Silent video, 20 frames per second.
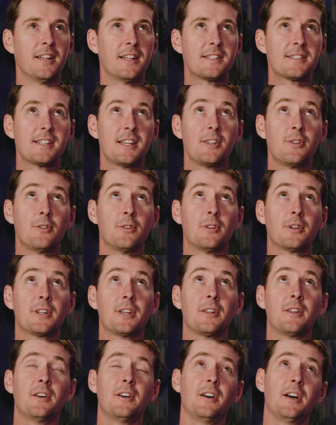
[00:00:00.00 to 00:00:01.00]
Let's say you look
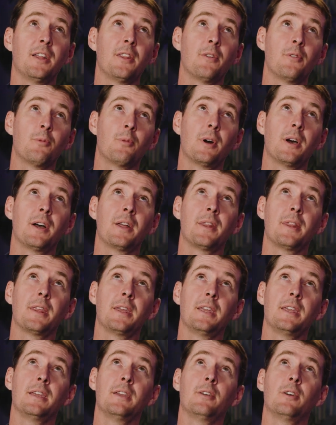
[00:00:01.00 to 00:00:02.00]
at the, at the, at
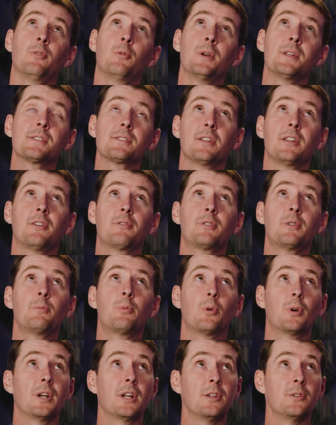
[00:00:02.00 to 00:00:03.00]
the winds aloft
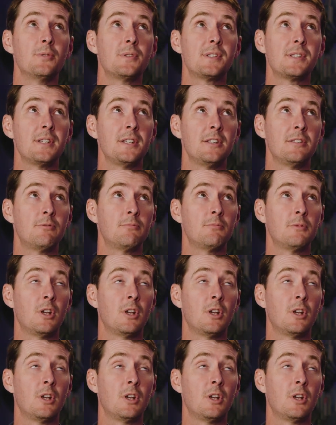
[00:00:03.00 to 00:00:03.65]
report and you see